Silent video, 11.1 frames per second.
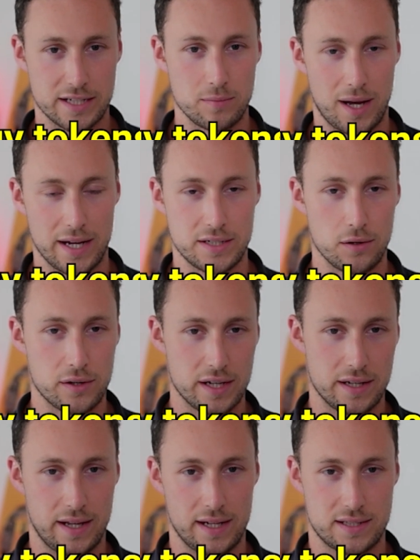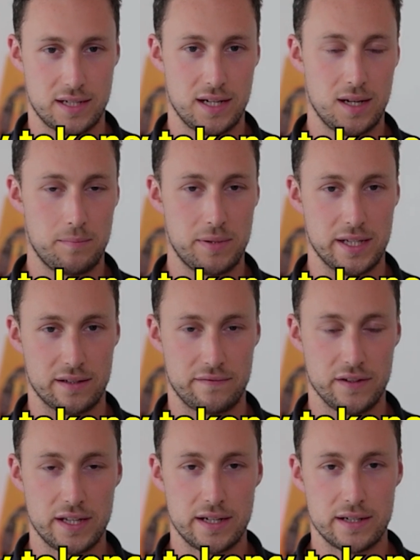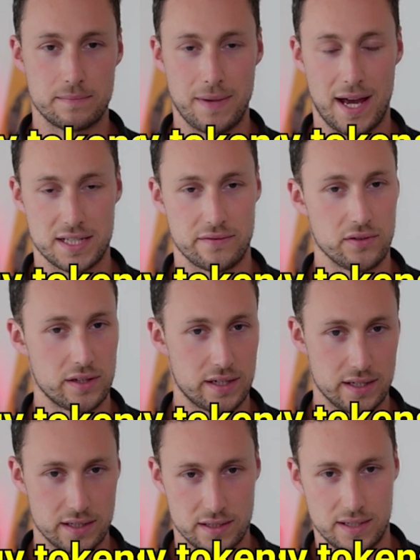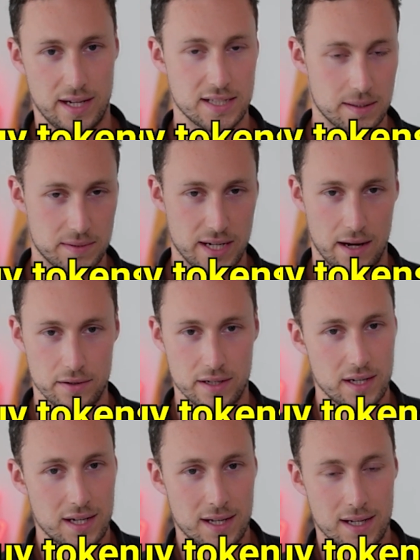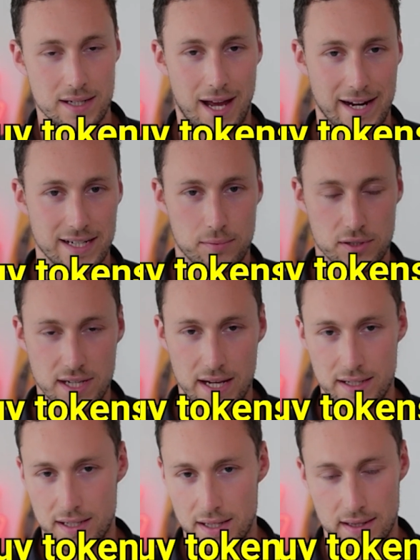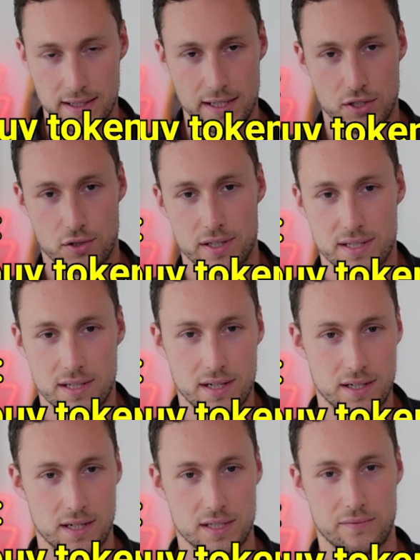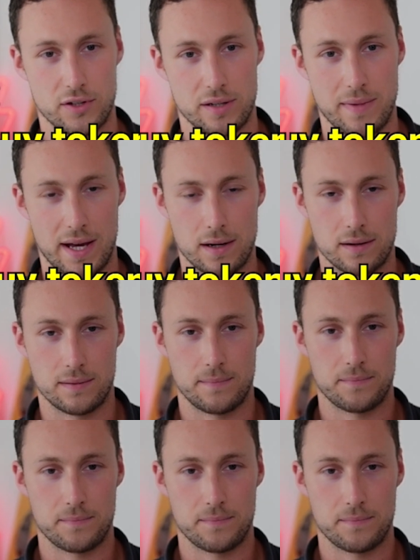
You buy a token that's being inflated massively and ends up down 90%, and then the interest doesn't really matter.